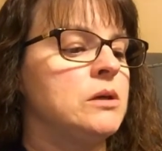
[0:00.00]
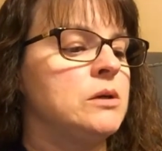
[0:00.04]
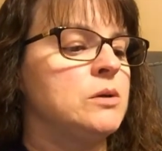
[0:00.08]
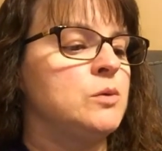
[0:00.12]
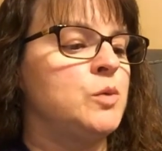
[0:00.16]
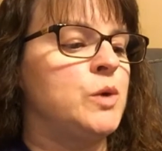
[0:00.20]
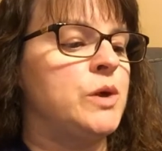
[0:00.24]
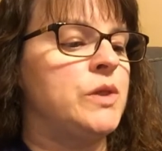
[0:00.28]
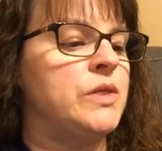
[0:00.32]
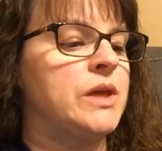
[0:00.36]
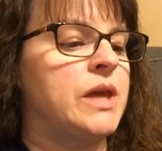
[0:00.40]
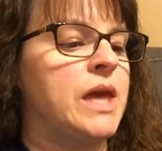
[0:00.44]

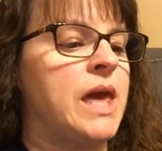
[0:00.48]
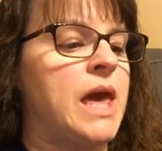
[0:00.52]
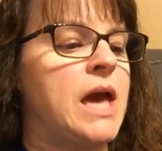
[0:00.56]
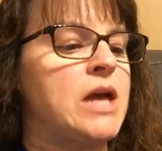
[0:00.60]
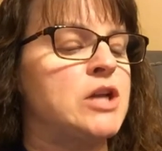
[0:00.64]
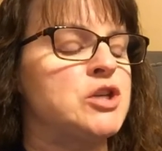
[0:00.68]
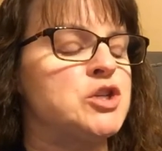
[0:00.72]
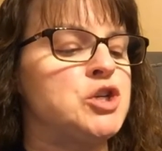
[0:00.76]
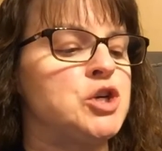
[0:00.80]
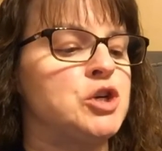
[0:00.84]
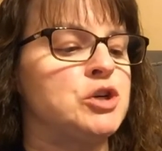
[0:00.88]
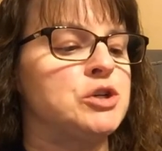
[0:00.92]
When the
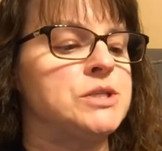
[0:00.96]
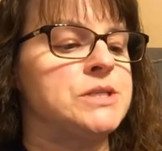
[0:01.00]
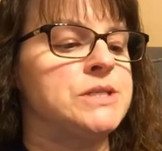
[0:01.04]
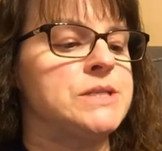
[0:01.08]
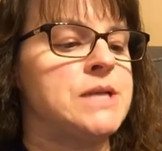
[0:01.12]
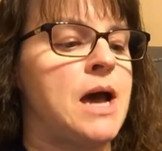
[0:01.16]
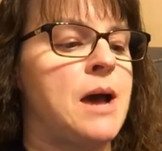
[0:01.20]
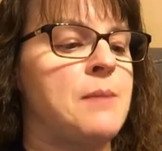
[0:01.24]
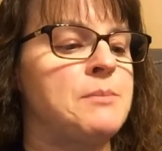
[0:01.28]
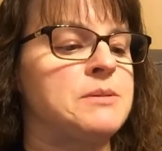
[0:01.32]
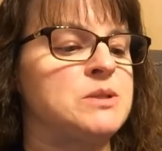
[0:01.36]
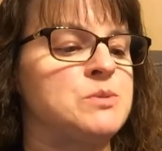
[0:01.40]
cashier
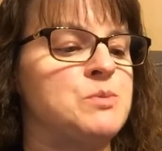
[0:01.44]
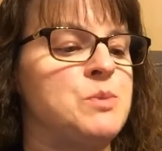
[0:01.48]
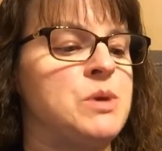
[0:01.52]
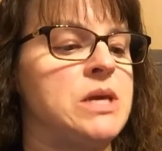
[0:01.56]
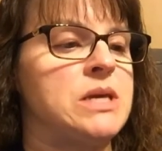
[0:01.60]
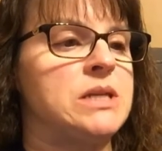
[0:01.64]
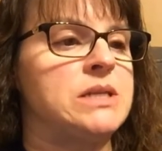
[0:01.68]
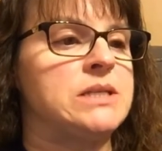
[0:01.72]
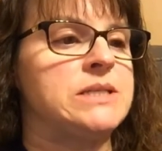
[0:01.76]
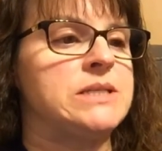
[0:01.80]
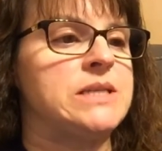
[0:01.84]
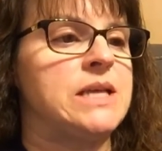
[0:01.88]
stops me
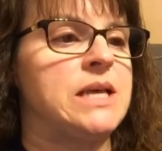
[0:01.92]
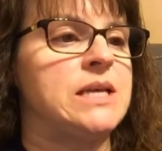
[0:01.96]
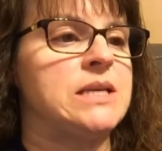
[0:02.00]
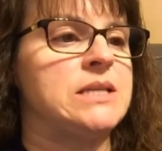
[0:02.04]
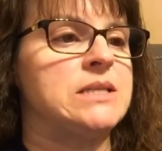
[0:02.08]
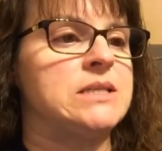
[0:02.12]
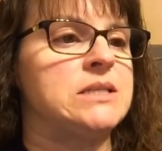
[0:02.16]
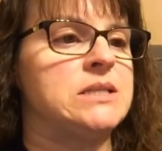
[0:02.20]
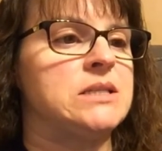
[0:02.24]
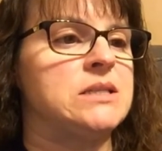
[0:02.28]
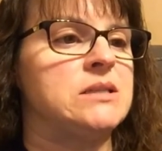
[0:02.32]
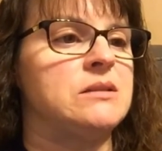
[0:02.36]
and
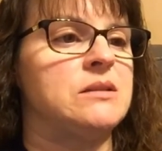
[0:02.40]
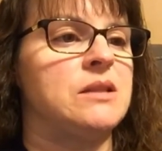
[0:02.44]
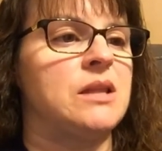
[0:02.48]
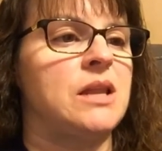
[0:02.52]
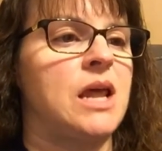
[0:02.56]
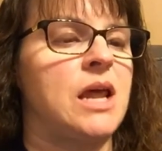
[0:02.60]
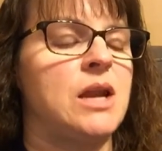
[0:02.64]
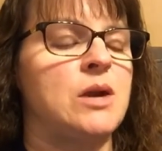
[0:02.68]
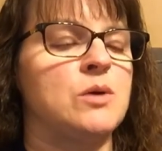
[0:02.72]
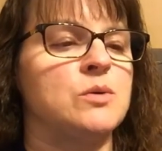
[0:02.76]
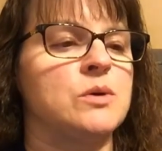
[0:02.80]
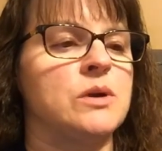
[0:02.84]
says that
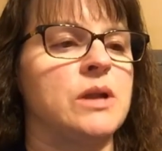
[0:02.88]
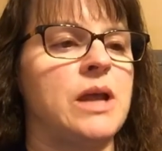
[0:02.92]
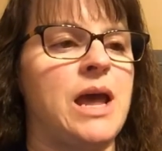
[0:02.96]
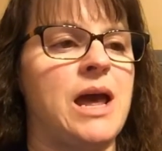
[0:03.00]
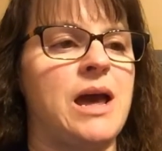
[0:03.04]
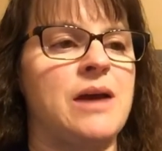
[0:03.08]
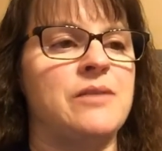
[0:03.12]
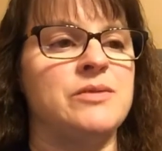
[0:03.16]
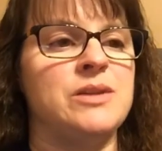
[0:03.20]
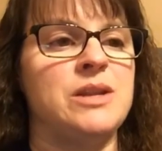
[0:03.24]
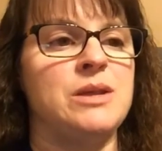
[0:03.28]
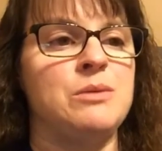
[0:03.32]
I don't
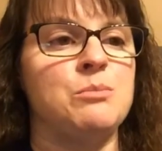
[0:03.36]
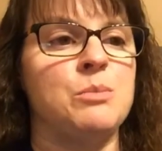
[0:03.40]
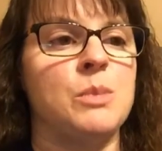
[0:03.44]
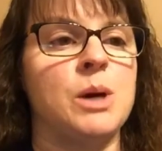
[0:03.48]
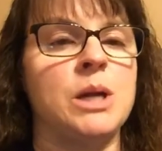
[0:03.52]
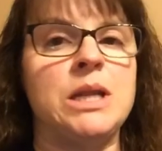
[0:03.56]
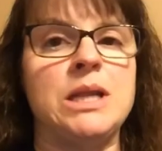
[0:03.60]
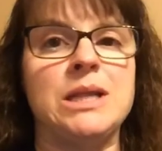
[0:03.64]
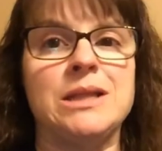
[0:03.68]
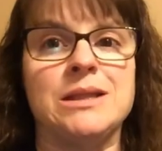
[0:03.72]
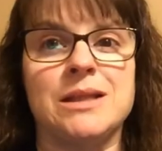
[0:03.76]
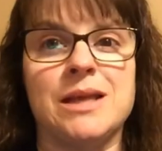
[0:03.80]
have any
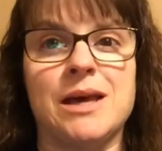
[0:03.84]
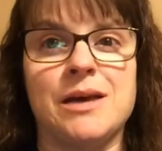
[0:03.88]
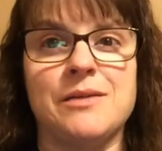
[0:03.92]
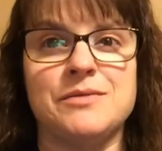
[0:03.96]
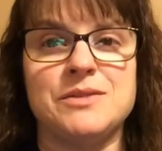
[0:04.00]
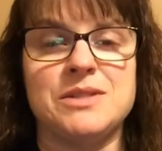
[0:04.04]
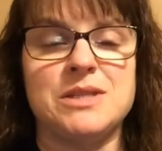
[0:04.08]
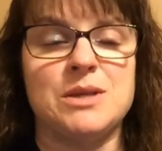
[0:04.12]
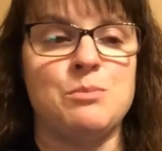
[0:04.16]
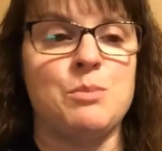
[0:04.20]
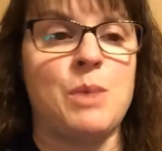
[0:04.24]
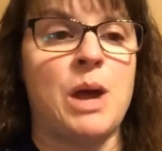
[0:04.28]
money
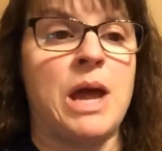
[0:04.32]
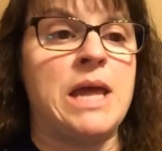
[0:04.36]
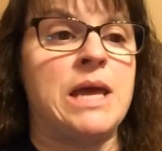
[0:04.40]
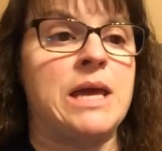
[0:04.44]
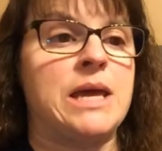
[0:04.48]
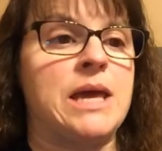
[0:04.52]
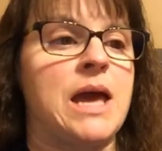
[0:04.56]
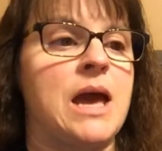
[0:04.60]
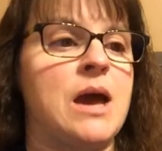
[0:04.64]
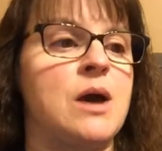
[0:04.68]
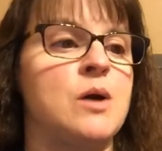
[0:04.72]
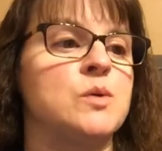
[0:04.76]
left in my
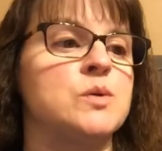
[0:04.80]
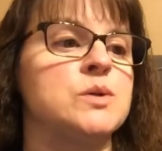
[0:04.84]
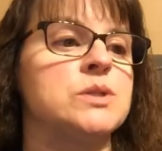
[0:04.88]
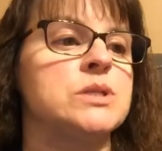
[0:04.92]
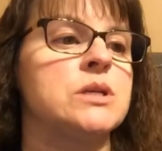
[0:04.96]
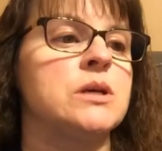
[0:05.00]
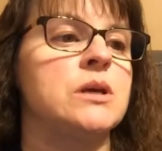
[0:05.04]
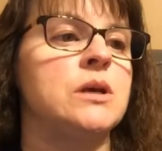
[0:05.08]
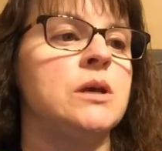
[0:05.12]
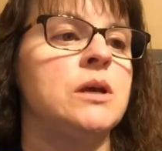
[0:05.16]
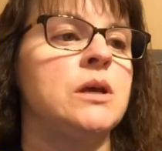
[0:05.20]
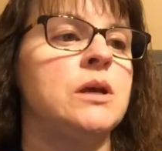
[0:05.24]
account,
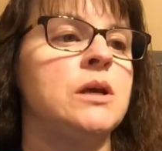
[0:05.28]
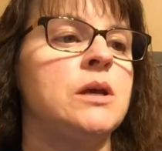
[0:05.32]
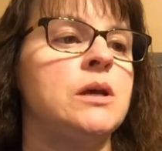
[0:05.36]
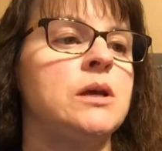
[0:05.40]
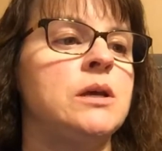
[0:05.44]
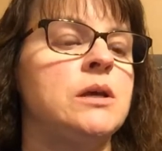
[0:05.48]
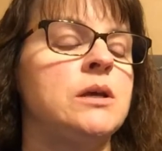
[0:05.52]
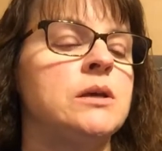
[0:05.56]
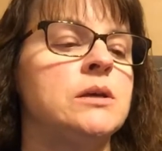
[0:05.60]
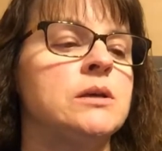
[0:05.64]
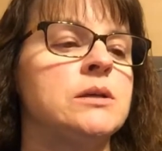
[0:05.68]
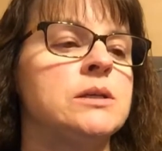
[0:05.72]

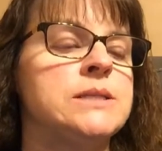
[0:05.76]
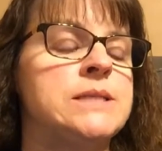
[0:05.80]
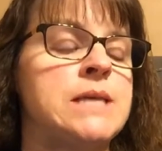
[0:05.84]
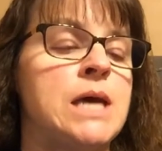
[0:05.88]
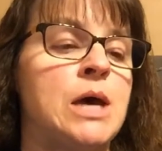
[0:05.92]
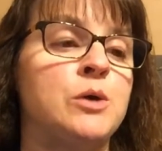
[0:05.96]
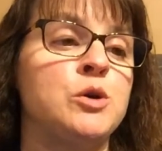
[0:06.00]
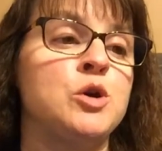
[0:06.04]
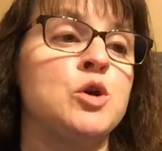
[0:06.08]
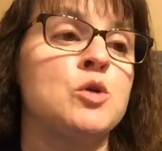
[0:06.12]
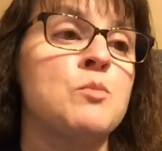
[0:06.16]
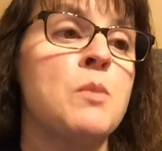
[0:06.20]

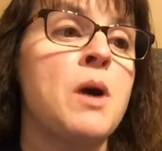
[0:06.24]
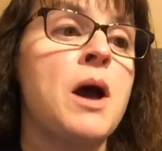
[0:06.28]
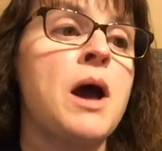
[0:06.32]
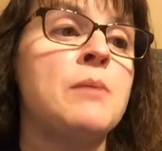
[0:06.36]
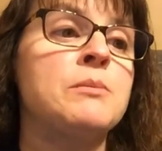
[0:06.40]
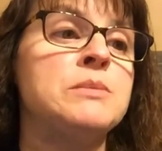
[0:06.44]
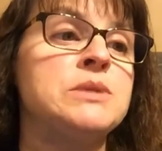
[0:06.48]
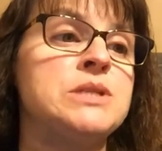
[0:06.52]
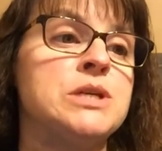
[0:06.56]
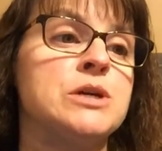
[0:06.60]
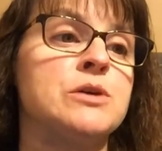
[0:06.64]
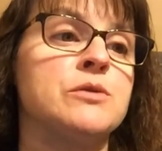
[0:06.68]
tell your
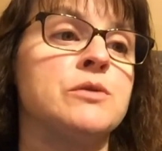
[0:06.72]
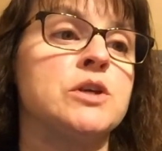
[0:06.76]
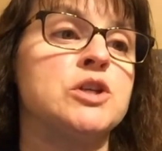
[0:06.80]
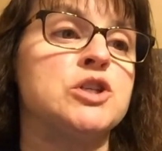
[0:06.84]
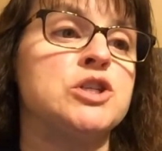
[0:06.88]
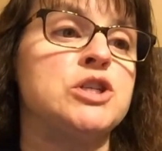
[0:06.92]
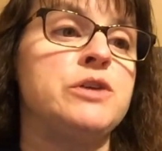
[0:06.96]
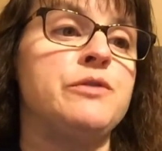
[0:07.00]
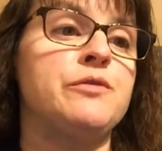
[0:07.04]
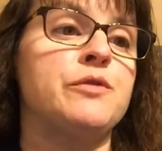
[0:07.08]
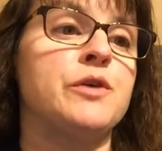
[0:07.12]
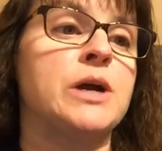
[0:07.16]
mom, dear, that
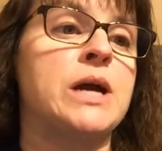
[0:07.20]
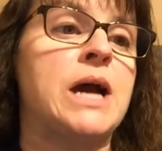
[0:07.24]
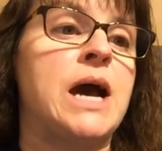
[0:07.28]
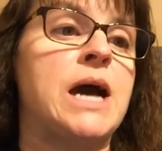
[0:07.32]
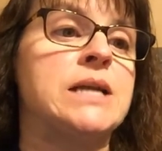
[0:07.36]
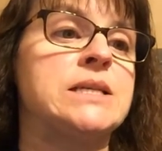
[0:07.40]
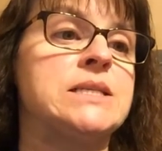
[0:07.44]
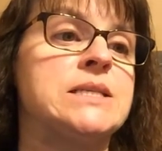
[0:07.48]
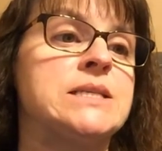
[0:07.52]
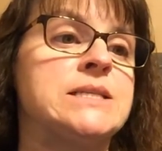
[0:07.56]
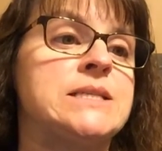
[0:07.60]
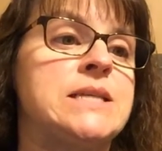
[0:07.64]
she
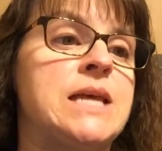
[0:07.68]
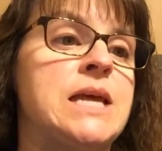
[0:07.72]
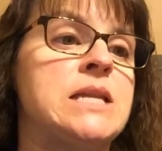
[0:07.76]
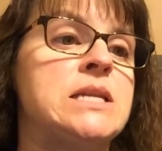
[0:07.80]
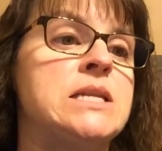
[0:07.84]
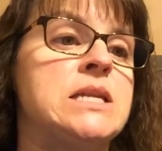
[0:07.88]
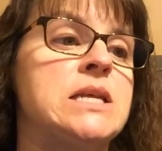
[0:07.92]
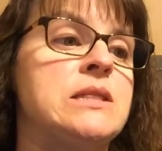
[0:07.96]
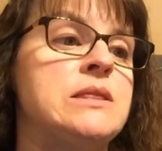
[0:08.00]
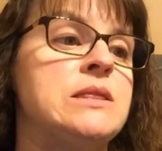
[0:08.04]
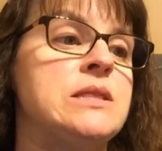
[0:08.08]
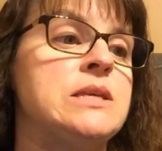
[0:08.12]
forgot to send
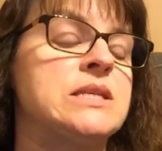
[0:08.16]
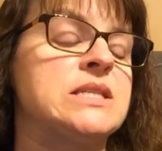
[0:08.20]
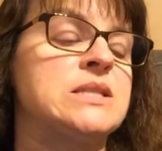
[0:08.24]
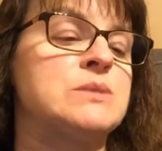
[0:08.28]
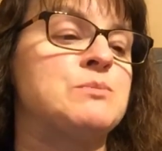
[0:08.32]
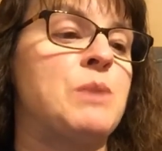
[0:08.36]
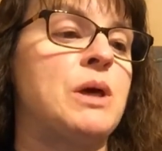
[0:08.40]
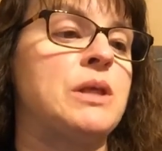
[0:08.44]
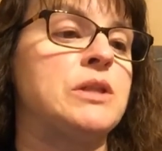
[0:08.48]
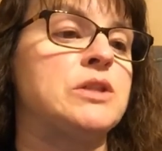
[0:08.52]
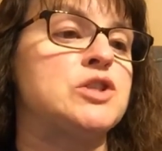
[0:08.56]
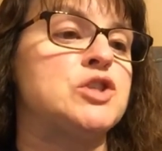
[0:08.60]
in this
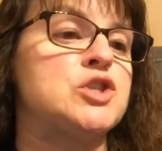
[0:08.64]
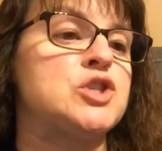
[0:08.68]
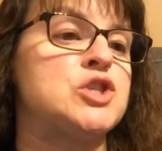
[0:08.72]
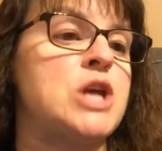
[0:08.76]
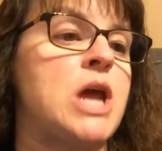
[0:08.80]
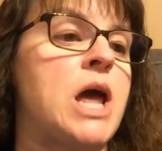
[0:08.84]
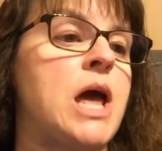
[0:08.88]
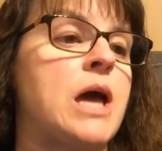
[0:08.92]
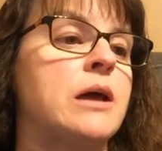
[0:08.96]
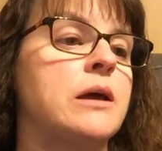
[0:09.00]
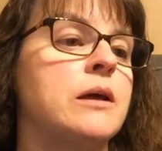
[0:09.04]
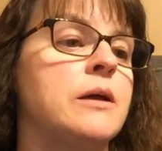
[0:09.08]
month's
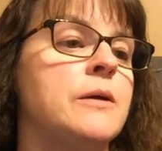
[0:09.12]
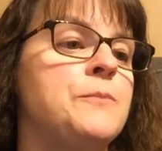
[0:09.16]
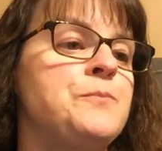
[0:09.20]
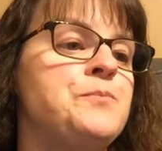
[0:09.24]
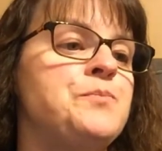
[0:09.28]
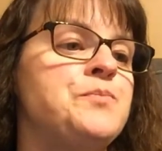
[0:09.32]
check.